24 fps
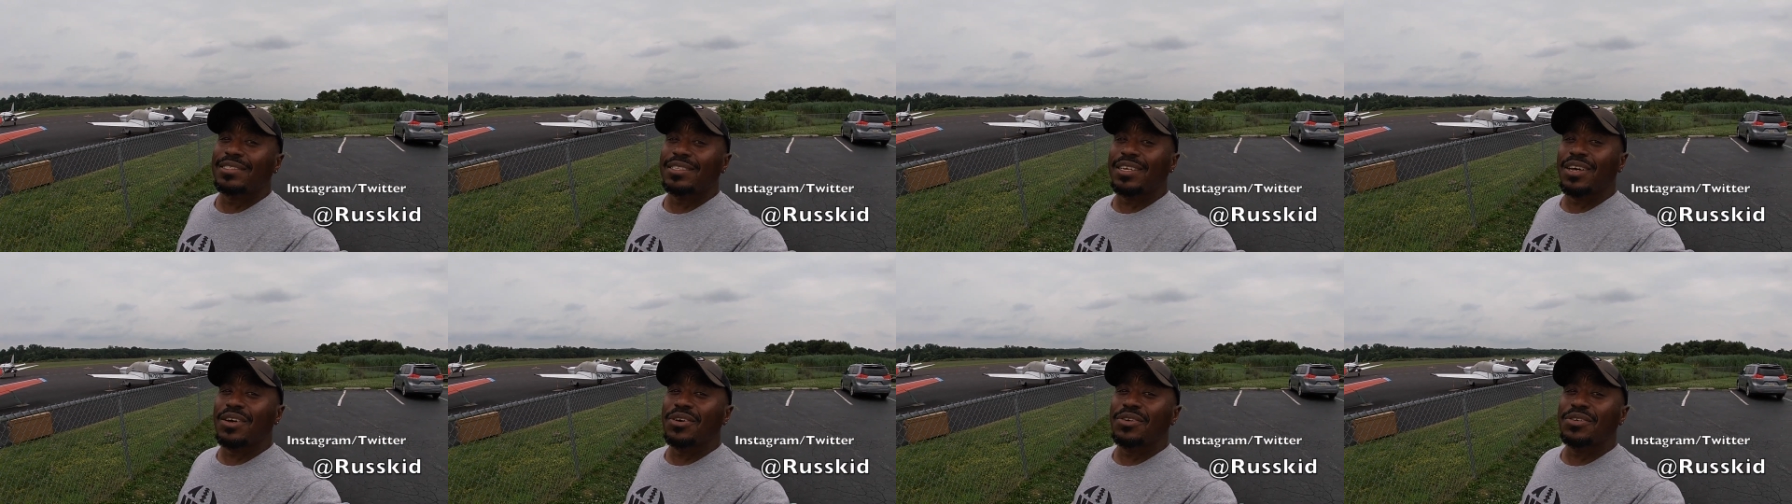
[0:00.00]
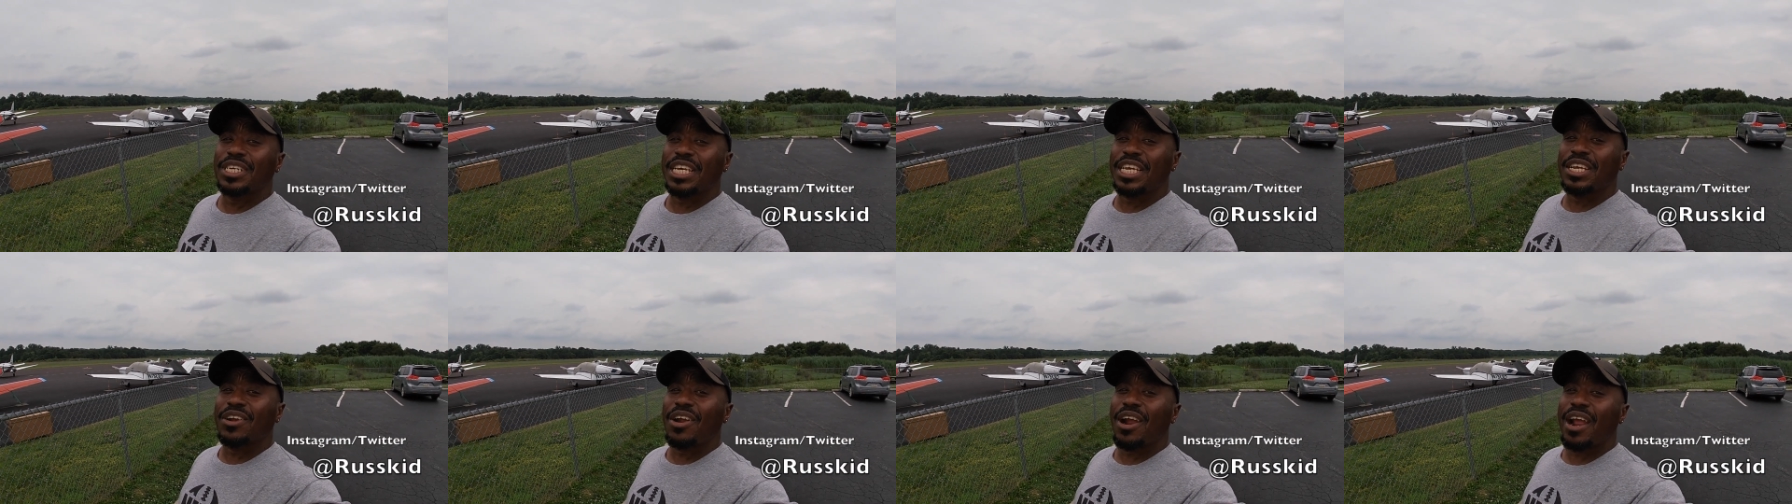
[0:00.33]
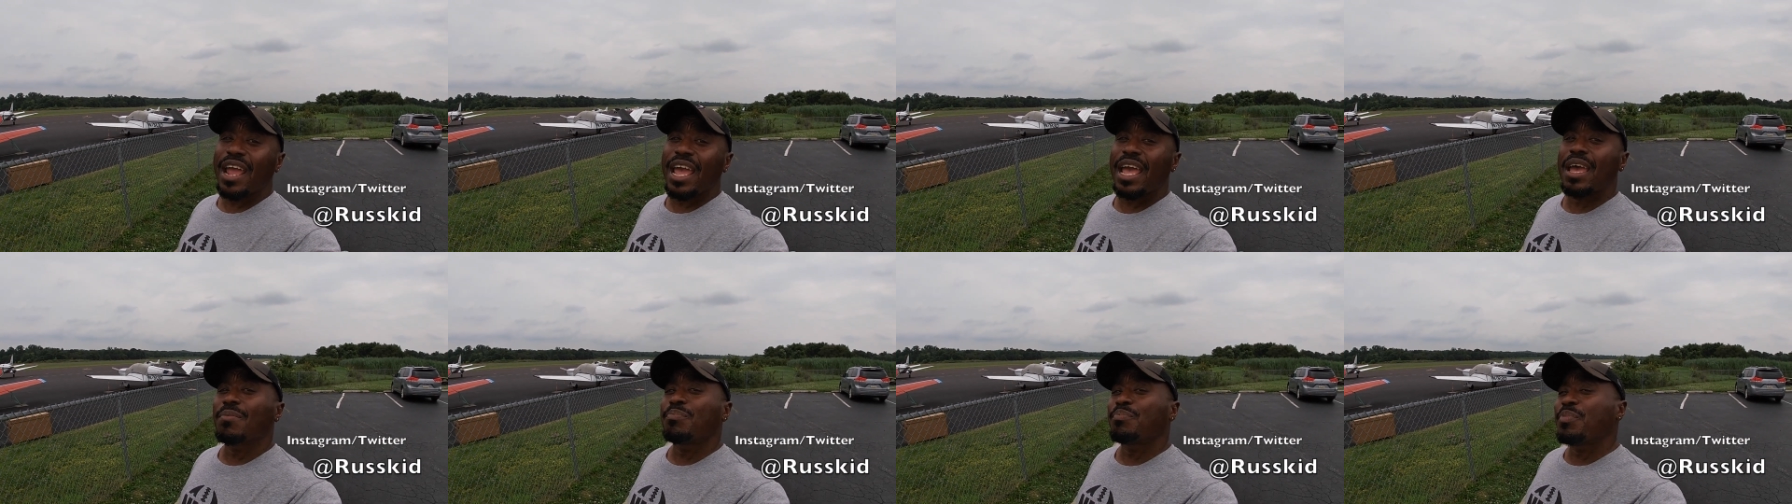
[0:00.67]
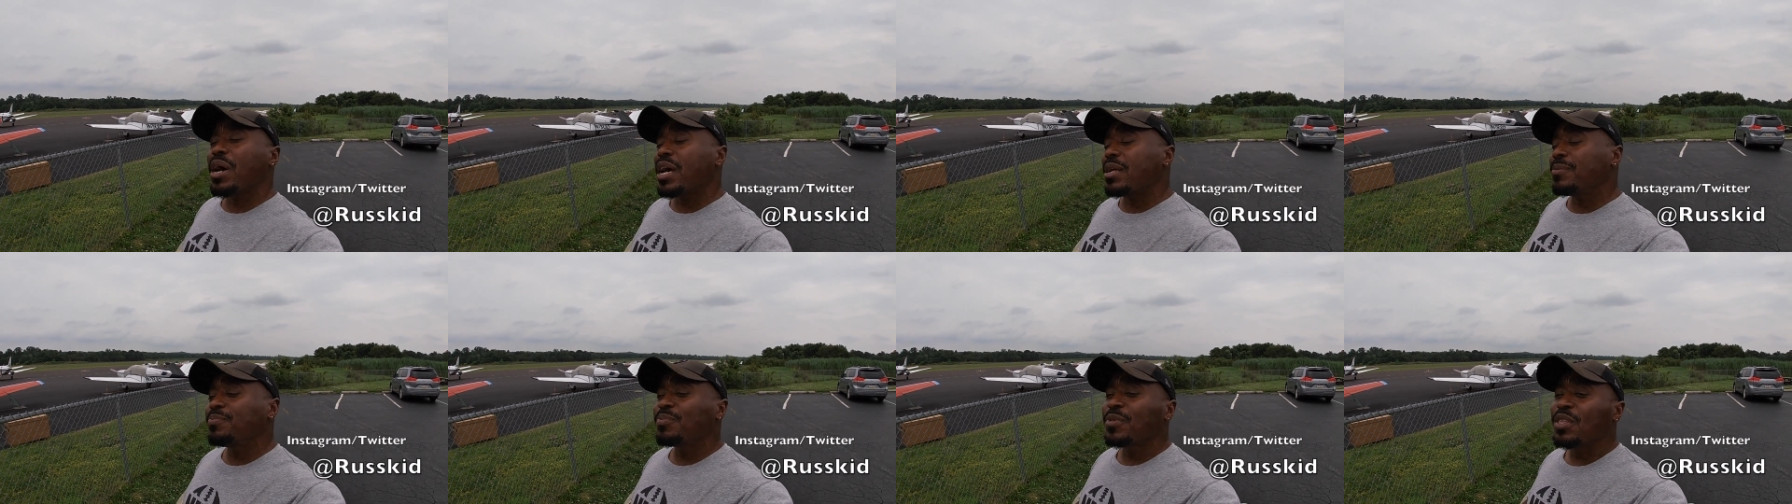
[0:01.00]
So here I am.
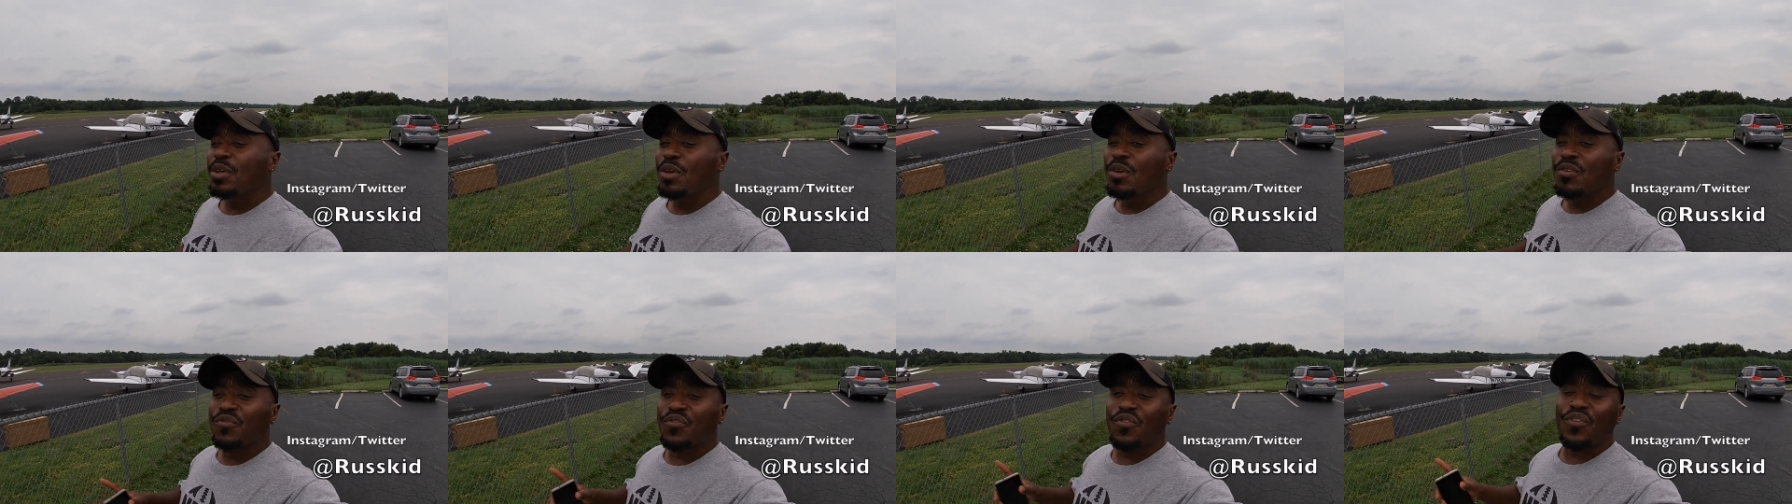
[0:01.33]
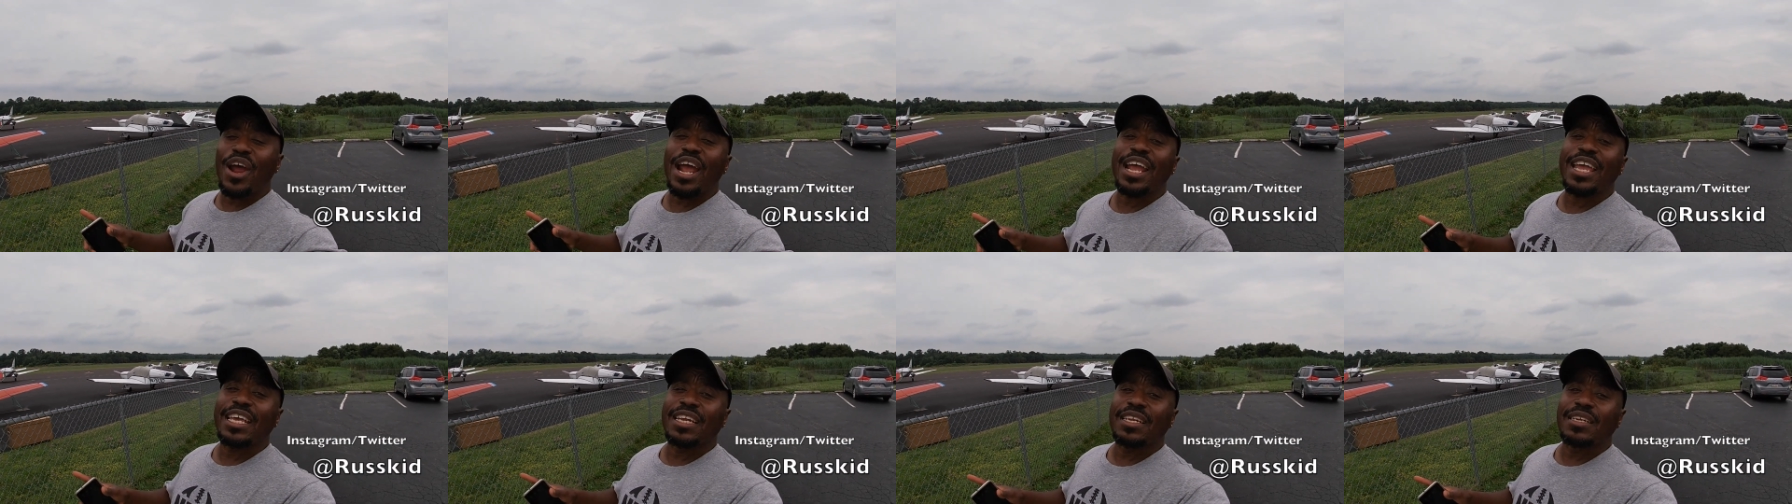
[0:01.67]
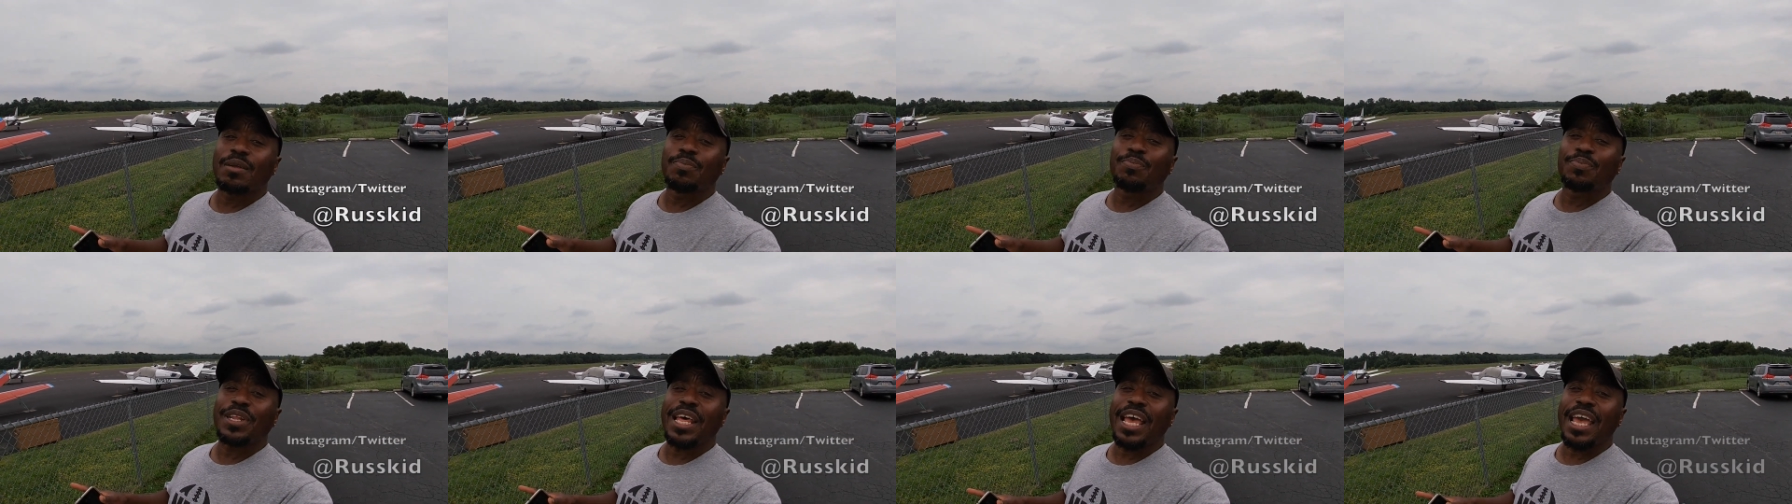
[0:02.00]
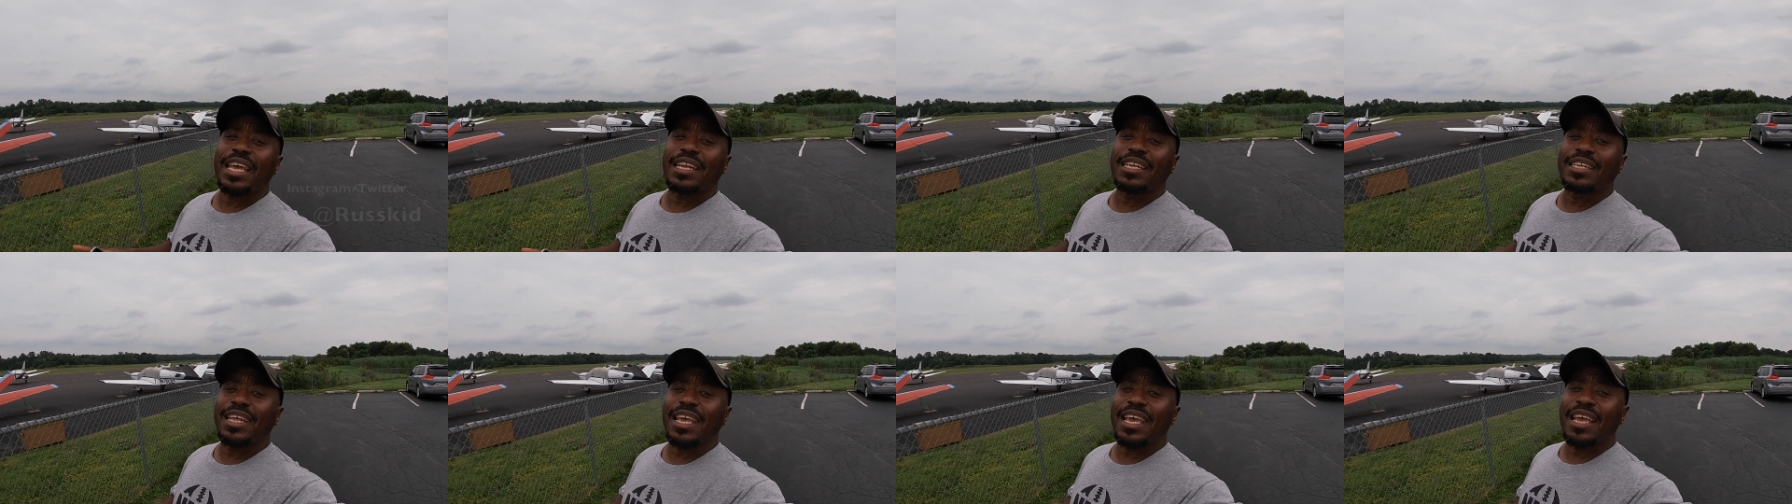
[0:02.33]
But before I get in the
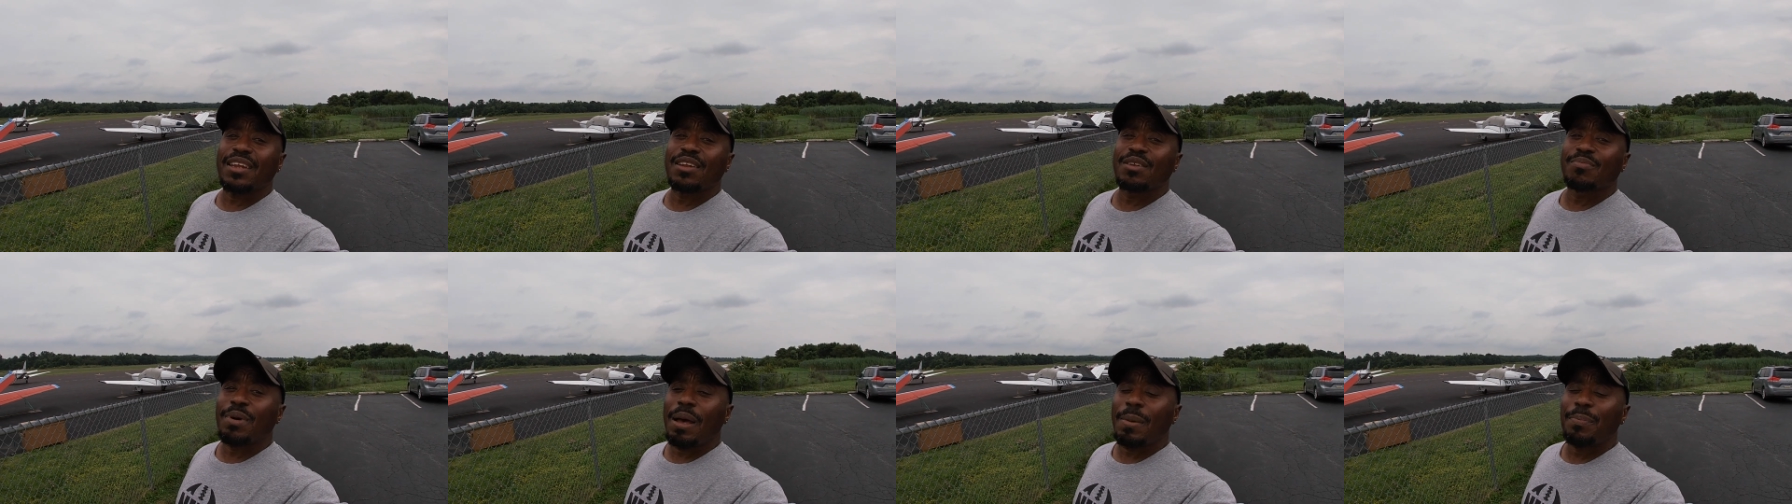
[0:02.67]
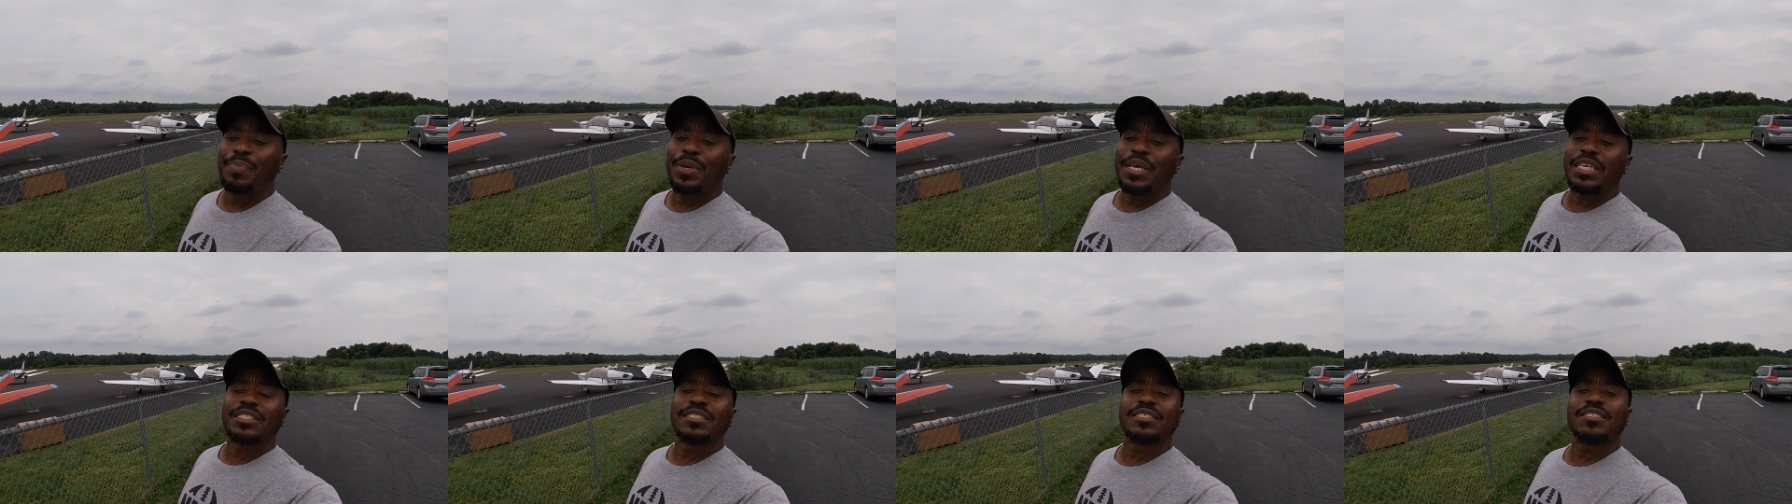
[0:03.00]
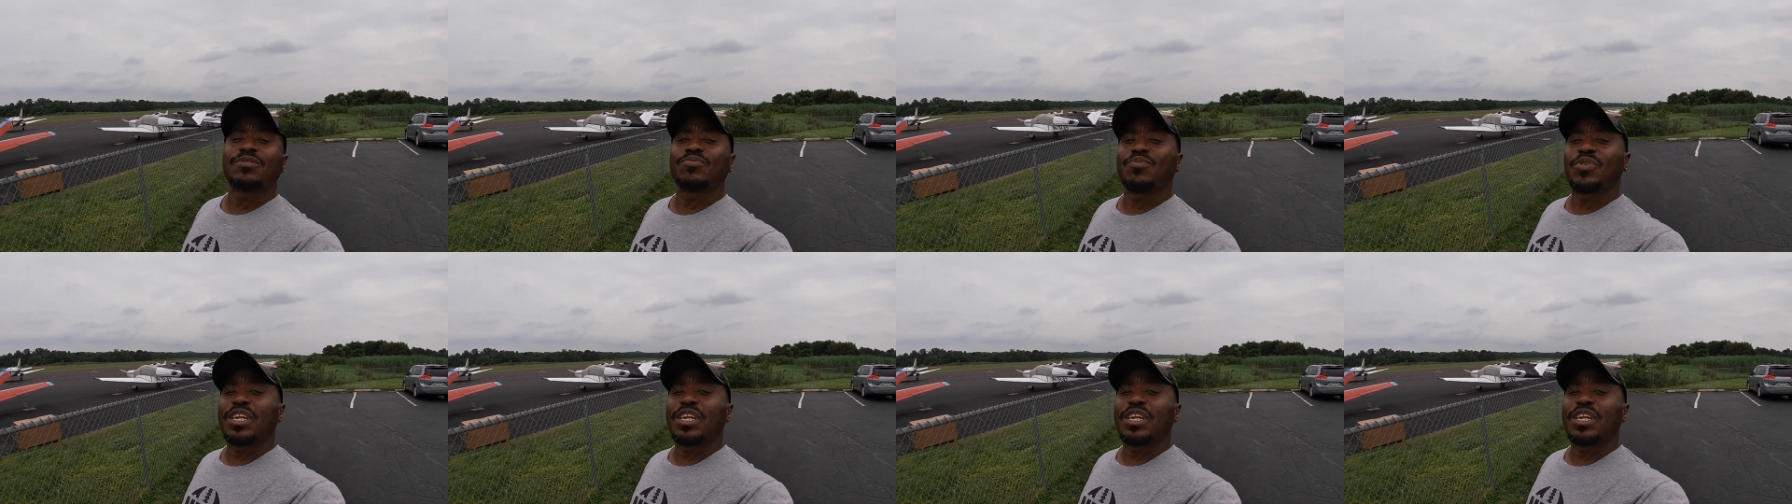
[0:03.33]
plane and handle my business,